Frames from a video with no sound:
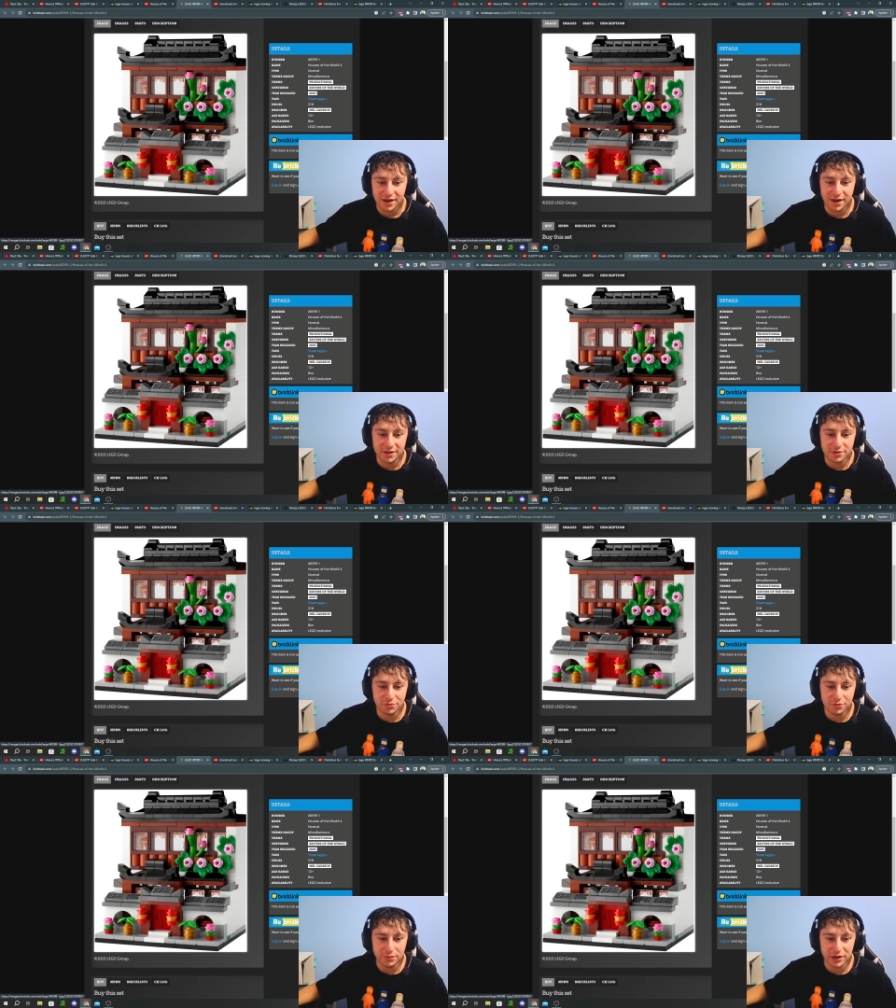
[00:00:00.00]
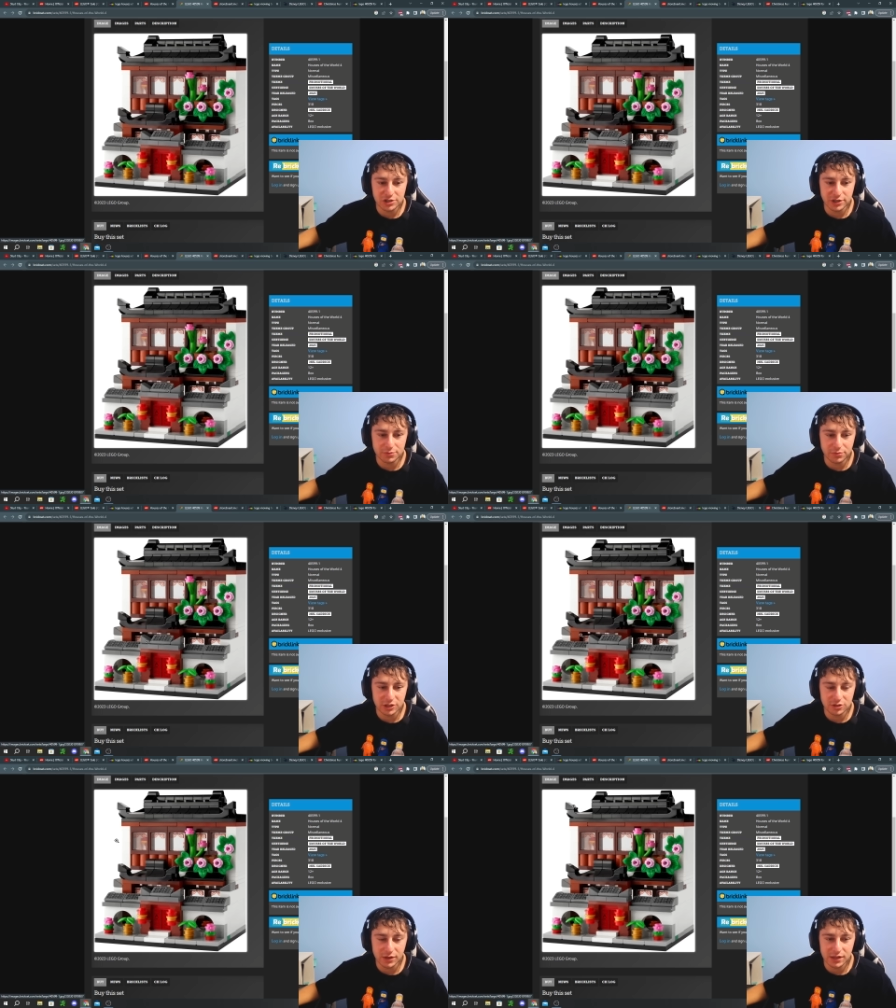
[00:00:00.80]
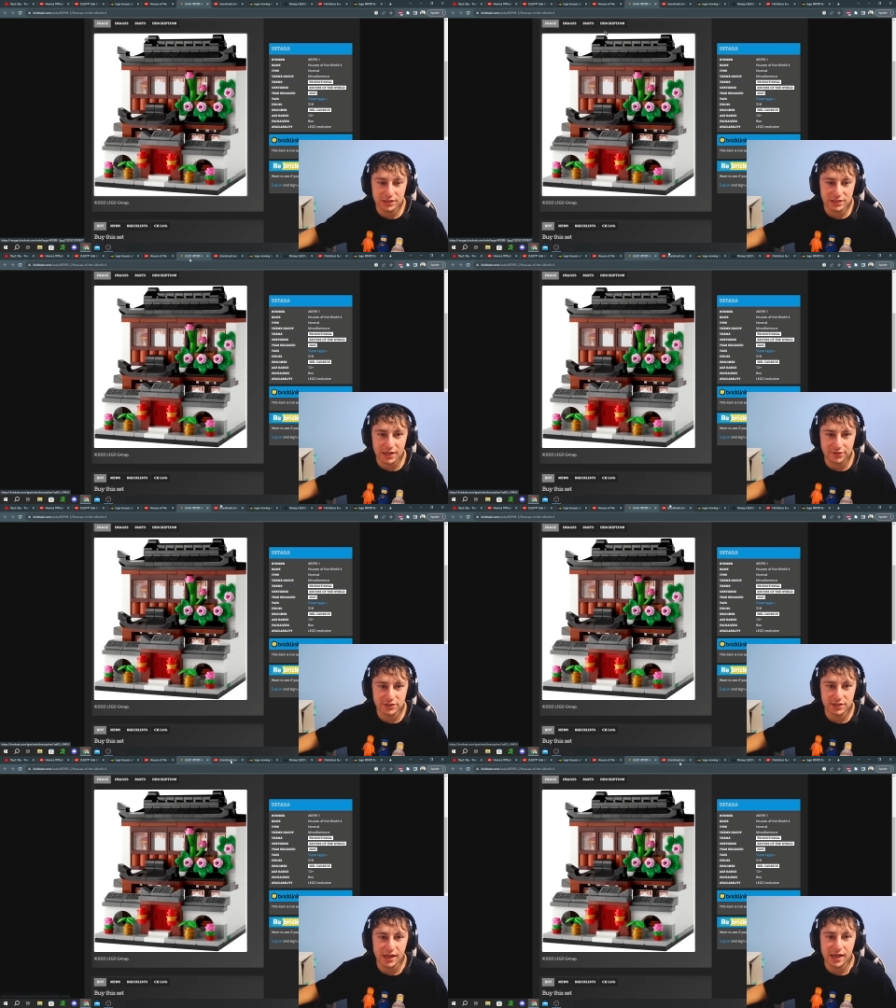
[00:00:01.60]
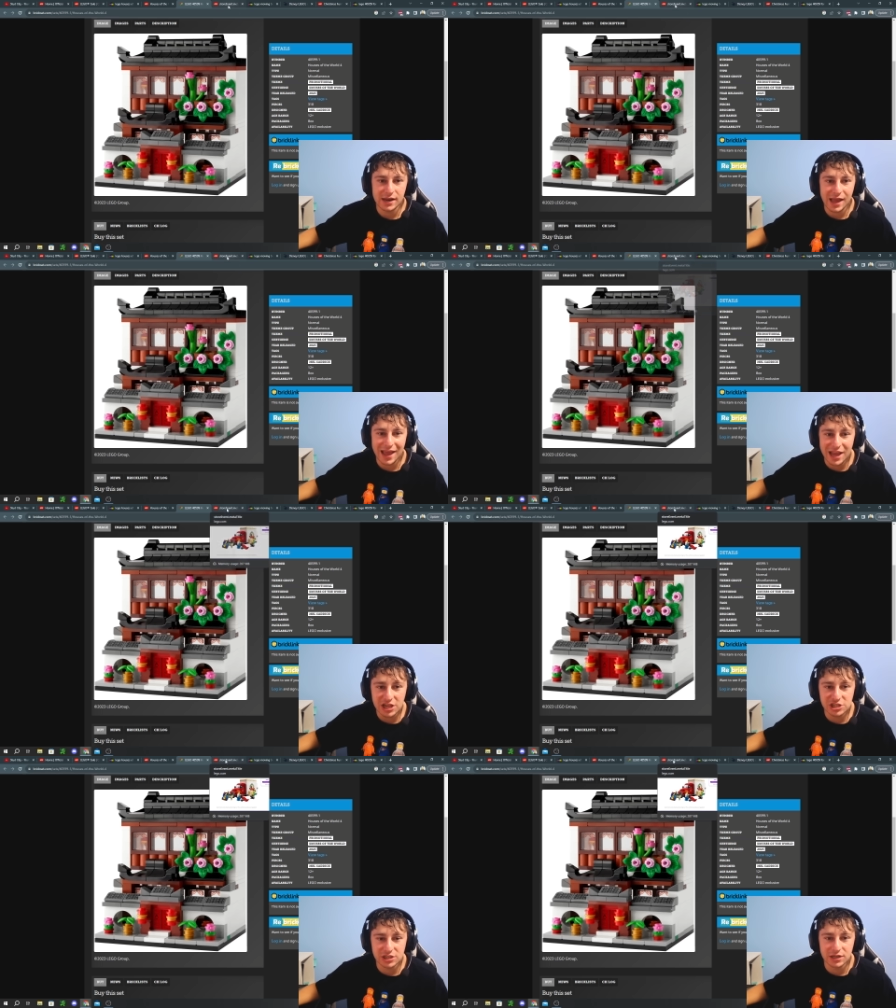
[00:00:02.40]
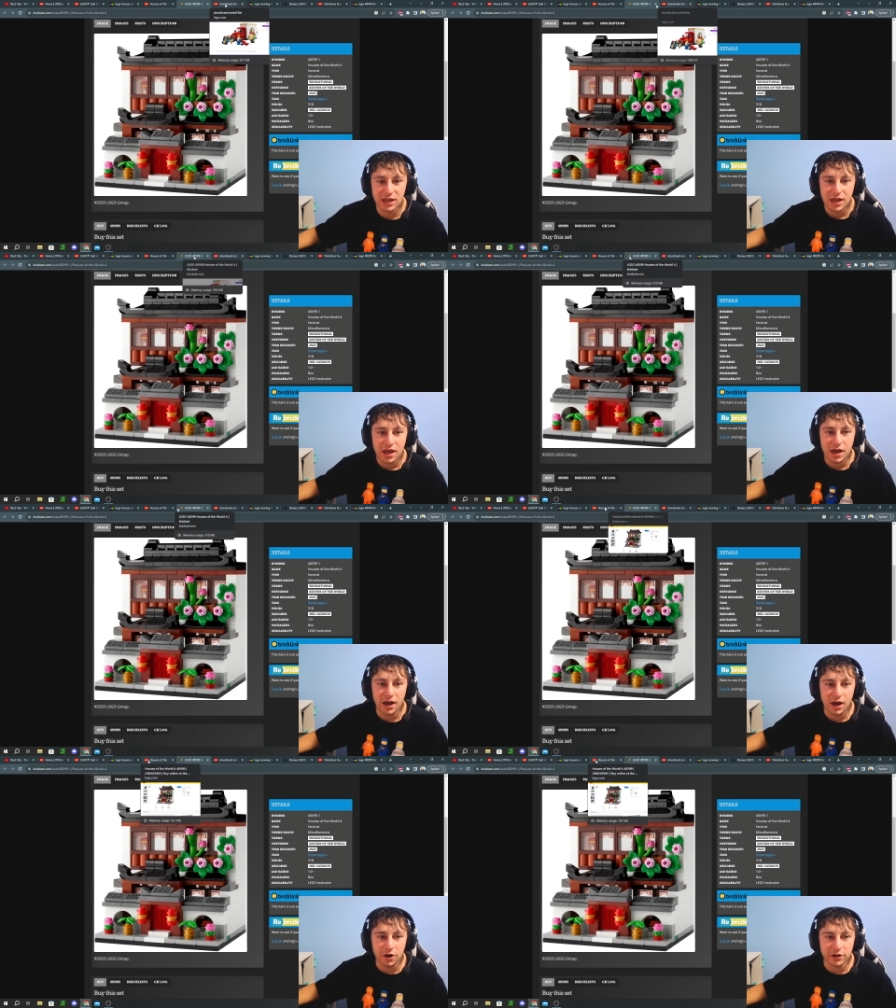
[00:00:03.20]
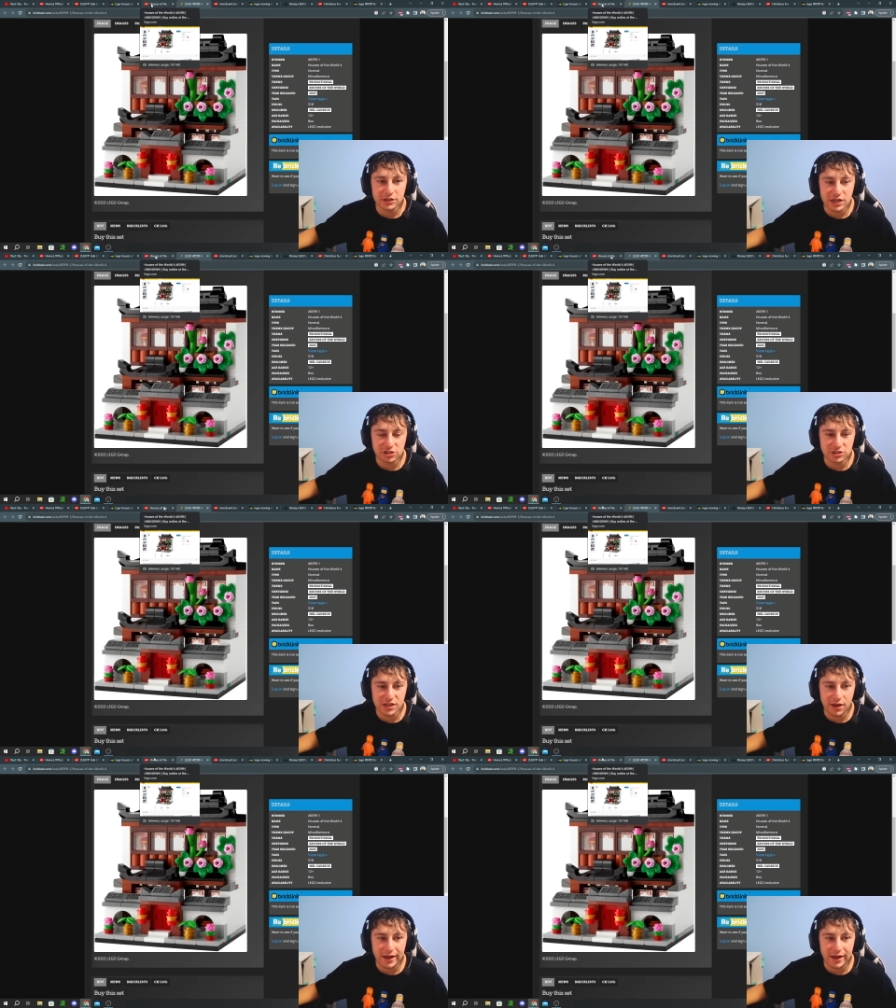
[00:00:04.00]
Uh, the roof pitch looks pretty sweet. This is obviously an Asian uh, architecture style